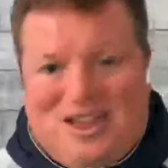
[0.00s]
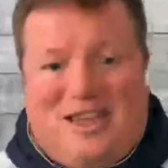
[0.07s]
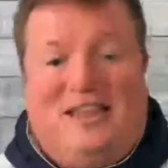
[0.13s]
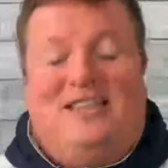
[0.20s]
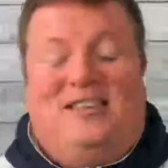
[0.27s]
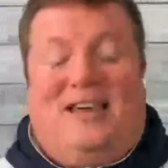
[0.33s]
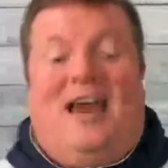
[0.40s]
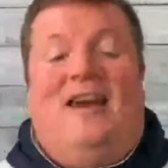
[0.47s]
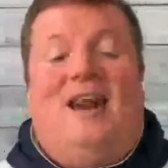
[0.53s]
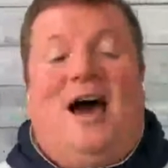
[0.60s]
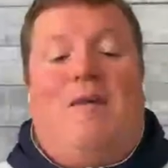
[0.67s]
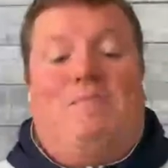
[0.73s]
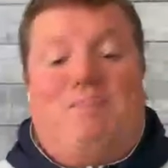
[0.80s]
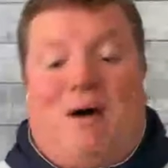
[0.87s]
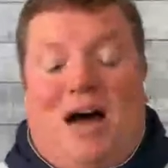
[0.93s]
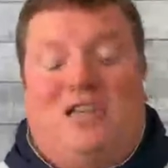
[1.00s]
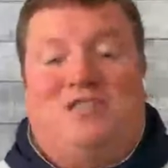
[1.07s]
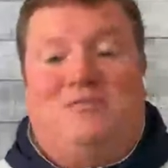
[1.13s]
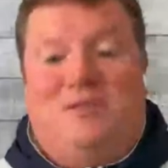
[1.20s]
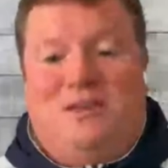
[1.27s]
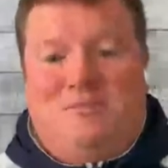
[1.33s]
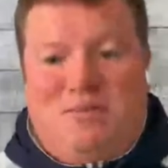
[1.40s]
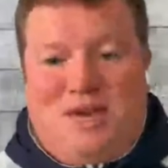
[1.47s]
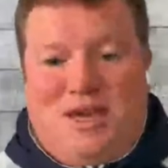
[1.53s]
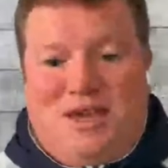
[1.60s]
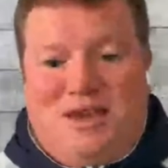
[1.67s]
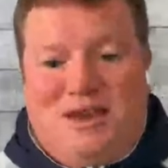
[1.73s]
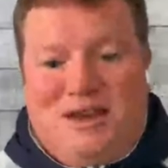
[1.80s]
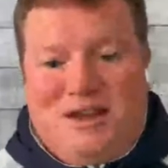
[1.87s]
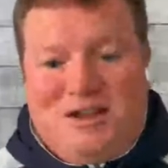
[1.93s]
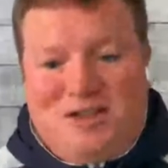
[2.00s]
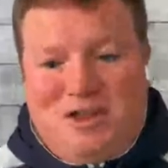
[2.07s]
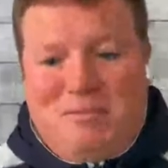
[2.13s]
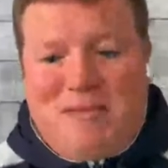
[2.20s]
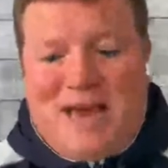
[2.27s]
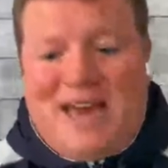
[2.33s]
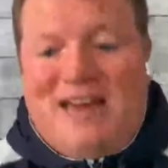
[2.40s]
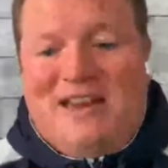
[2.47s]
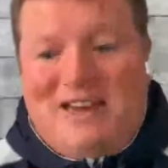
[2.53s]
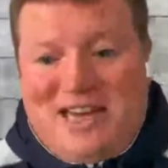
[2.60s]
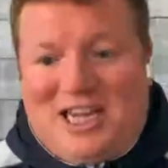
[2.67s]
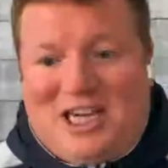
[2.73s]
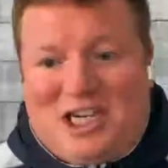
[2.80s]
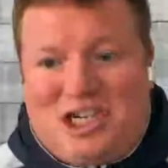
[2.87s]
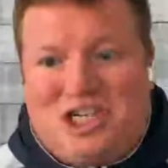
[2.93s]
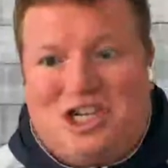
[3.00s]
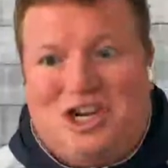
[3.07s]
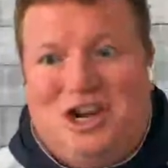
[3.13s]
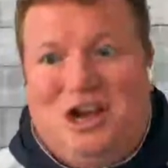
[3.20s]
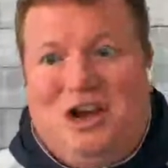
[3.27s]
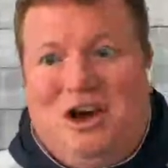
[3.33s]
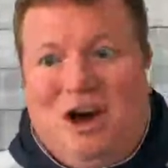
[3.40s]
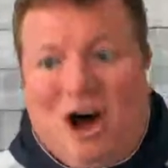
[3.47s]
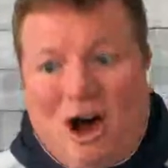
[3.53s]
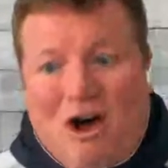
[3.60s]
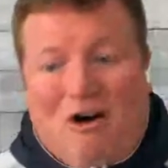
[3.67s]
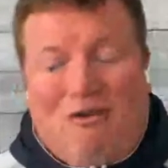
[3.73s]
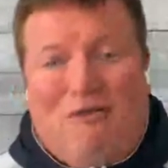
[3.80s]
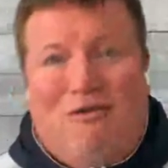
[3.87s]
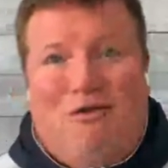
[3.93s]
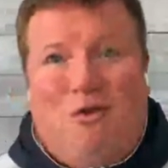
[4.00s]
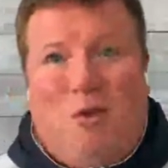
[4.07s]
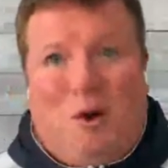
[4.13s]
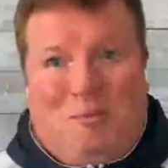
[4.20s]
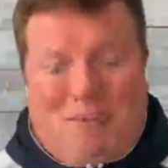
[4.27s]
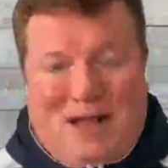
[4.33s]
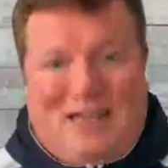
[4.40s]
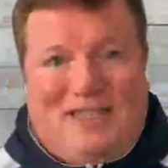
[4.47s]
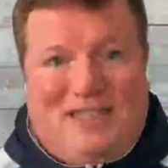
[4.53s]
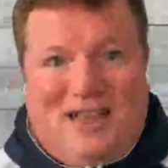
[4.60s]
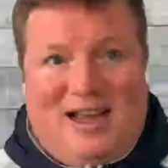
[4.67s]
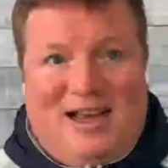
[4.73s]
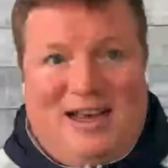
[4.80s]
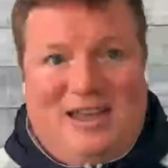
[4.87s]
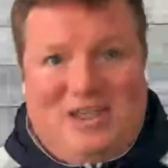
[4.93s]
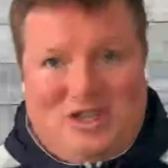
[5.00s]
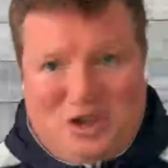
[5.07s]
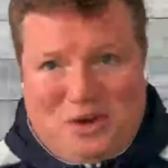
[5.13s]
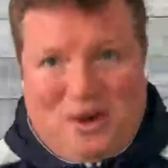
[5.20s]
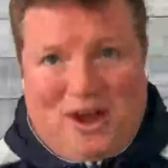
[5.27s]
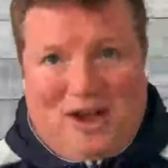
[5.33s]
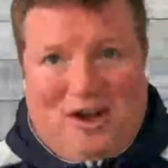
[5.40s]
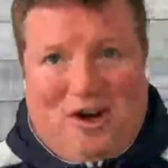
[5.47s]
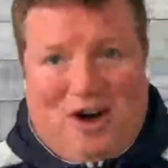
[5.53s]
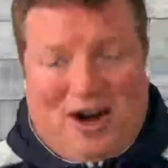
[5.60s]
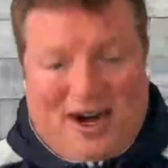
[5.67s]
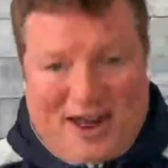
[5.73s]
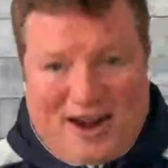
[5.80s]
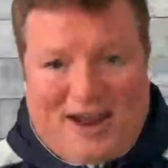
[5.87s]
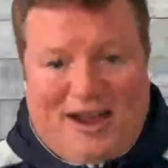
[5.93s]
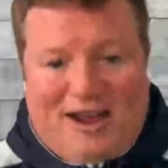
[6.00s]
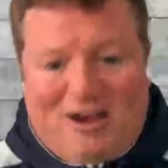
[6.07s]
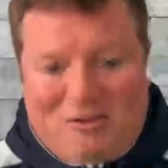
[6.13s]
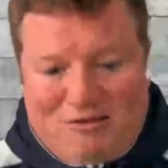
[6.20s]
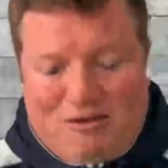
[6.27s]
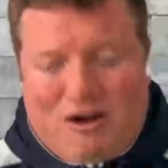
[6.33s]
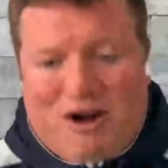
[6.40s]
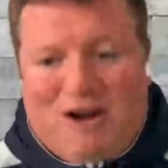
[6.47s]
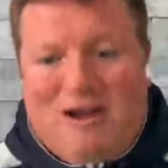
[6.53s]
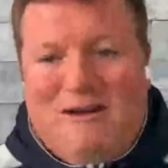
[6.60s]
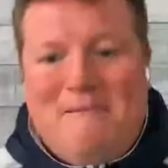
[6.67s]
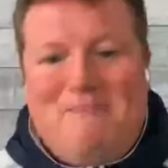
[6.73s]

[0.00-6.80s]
Like this cannot possibly be the main dish of what Penn State is doing on an NIL front.